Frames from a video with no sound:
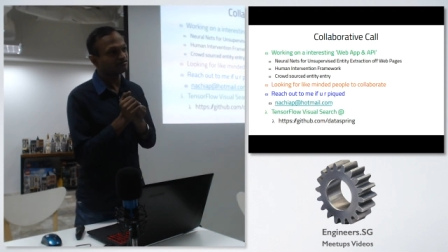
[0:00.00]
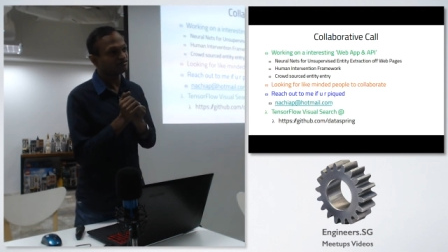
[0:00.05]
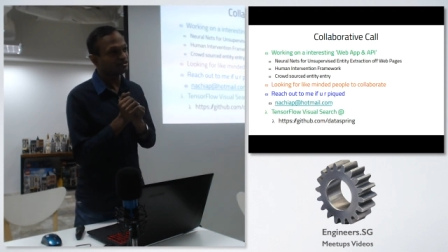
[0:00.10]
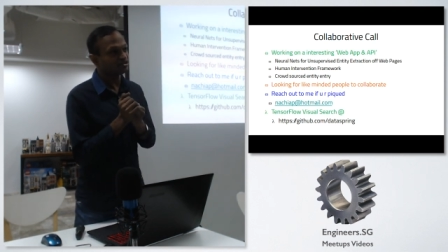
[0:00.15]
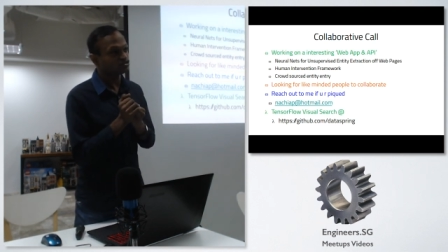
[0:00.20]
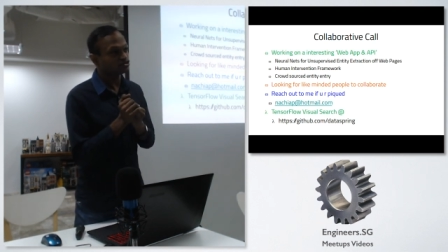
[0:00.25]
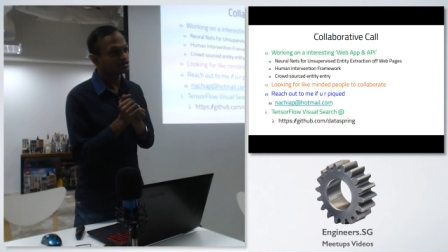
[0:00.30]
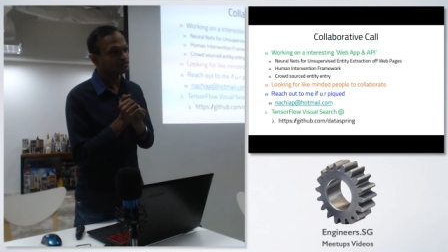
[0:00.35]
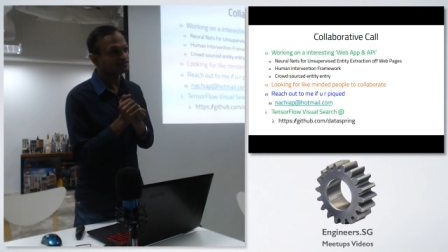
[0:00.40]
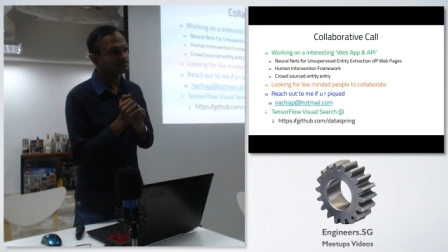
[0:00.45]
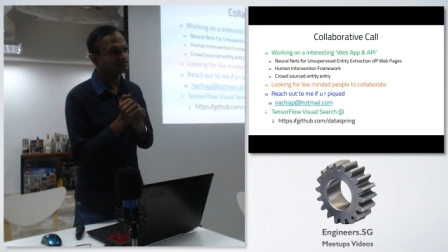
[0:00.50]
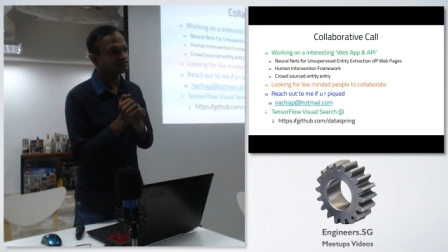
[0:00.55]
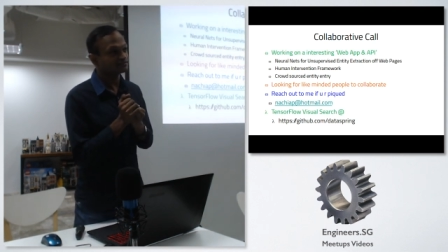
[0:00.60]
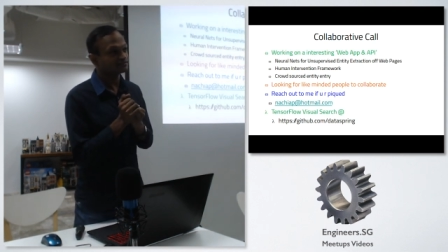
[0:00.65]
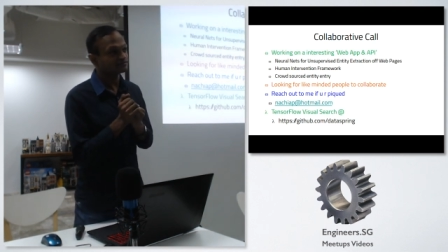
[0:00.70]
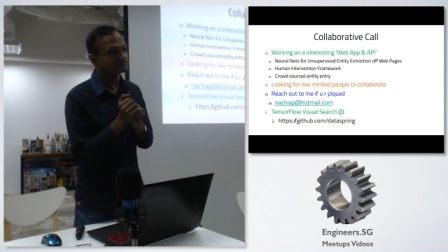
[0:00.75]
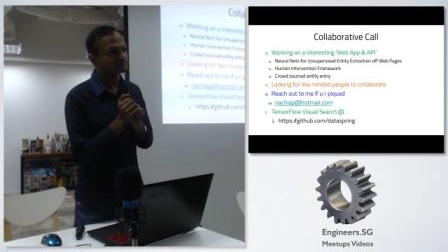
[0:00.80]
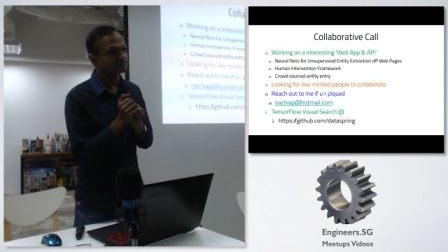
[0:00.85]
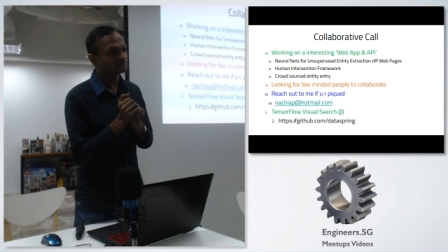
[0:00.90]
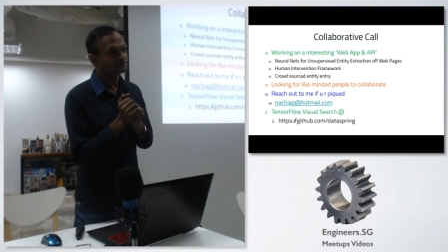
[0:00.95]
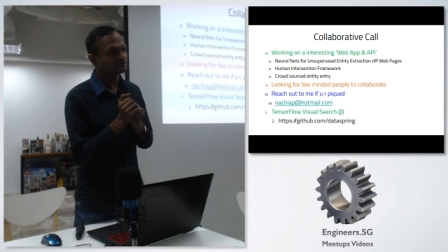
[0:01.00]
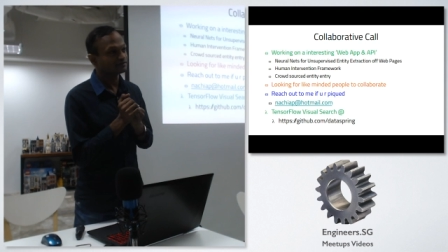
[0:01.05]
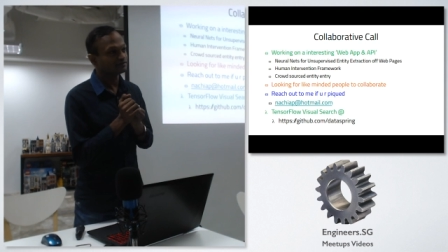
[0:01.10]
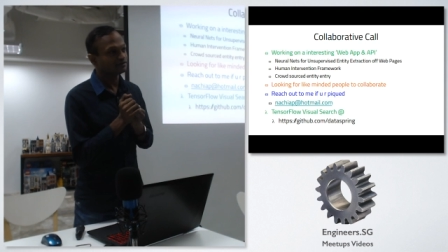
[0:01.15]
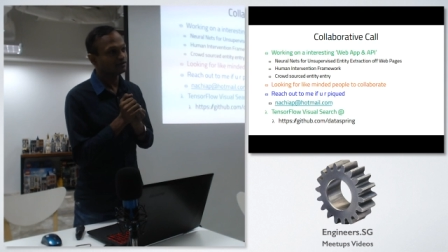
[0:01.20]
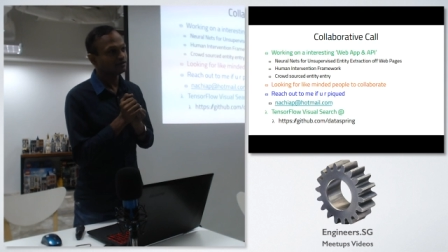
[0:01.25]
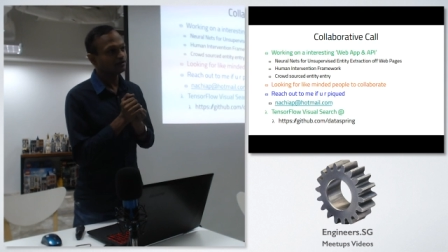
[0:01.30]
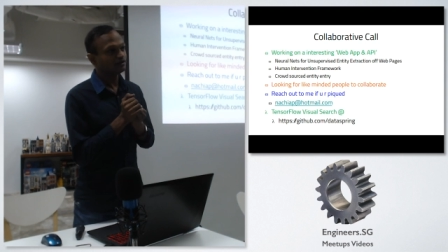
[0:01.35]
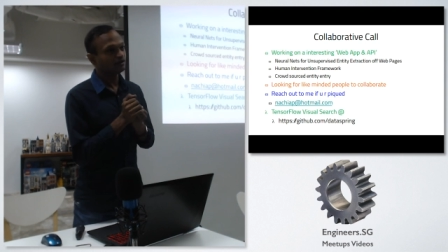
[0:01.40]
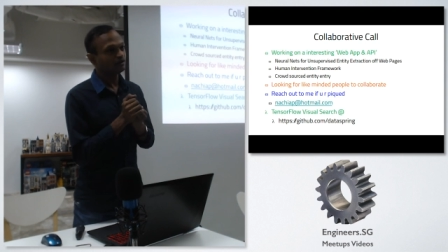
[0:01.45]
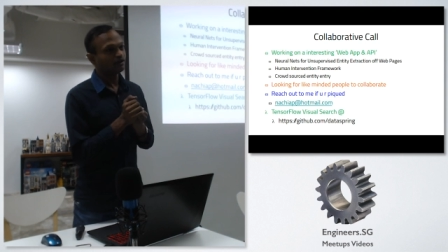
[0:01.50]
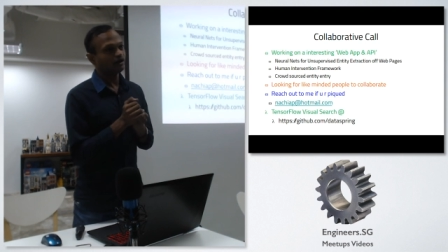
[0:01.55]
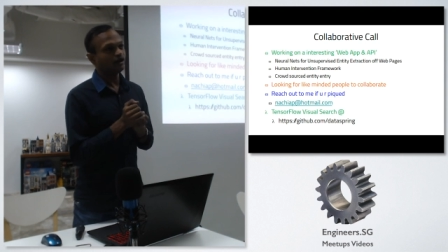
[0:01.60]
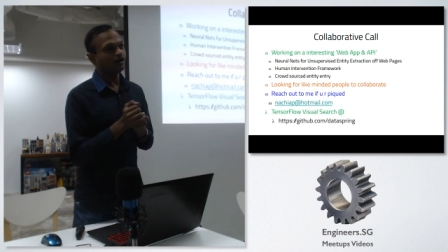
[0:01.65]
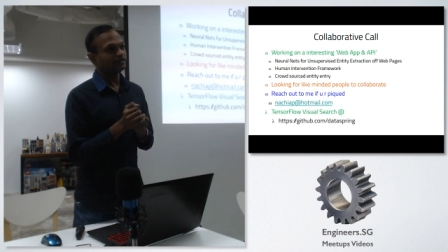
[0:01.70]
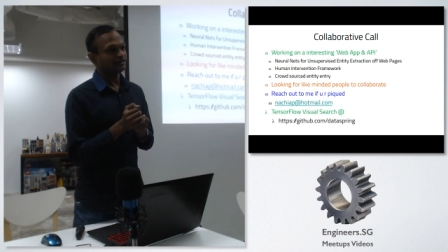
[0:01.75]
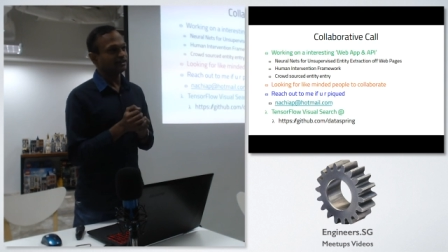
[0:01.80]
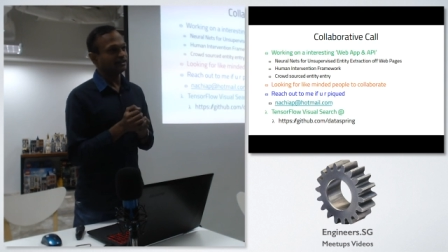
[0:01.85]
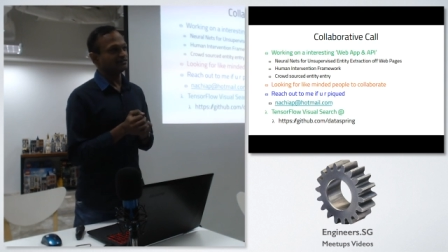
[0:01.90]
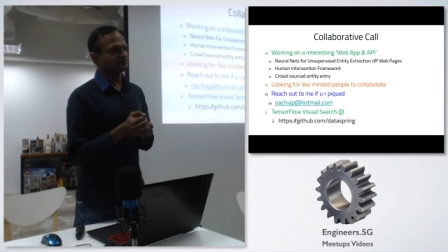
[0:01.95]
features?
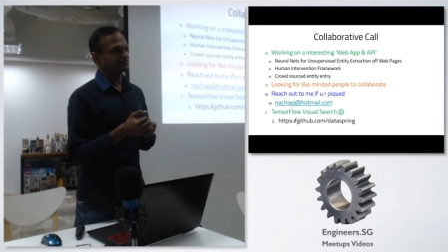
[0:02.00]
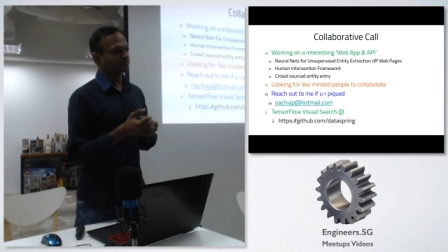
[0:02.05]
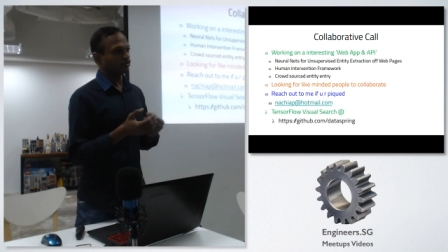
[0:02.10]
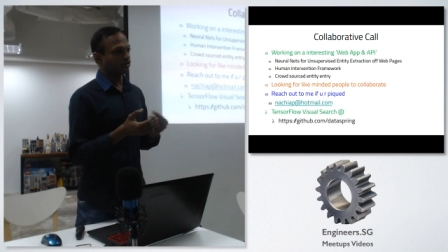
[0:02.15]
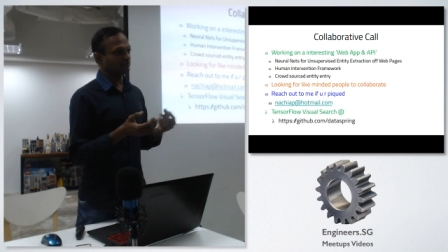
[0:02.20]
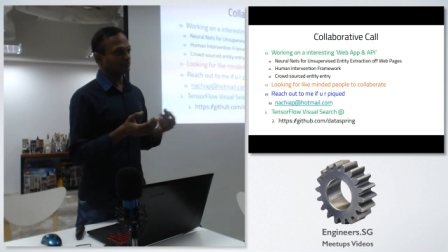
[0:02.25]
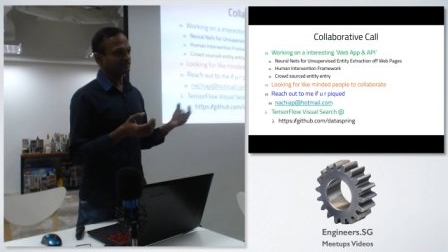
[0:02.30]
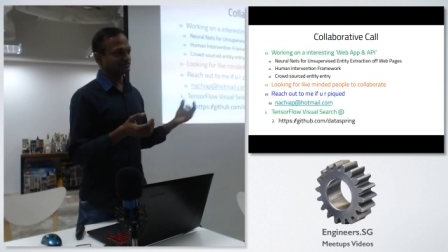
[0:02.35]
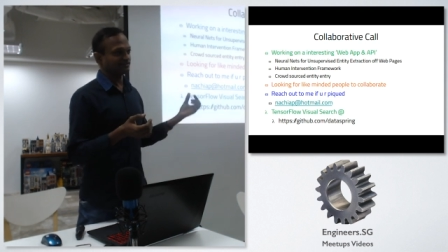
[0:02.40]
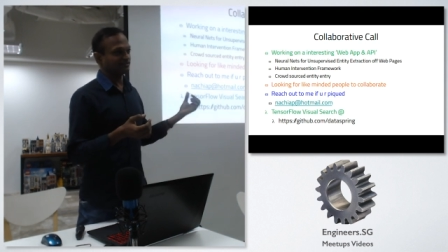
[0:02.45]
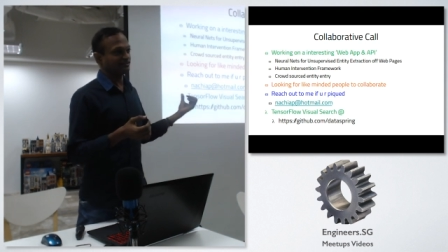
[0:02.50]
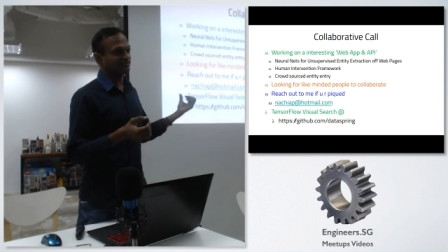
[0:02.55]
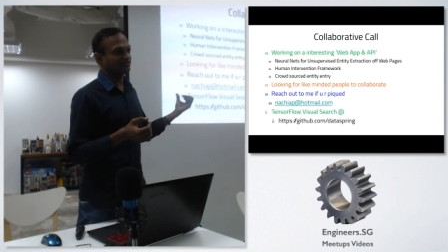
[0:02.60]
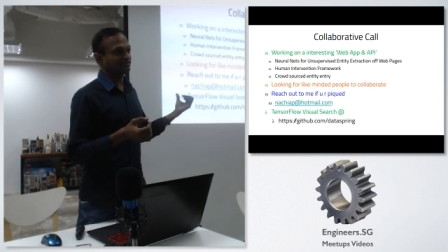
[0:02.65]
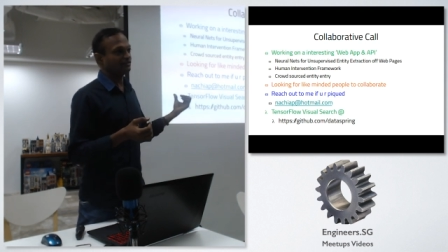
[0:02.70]
Uh, yes, obviously.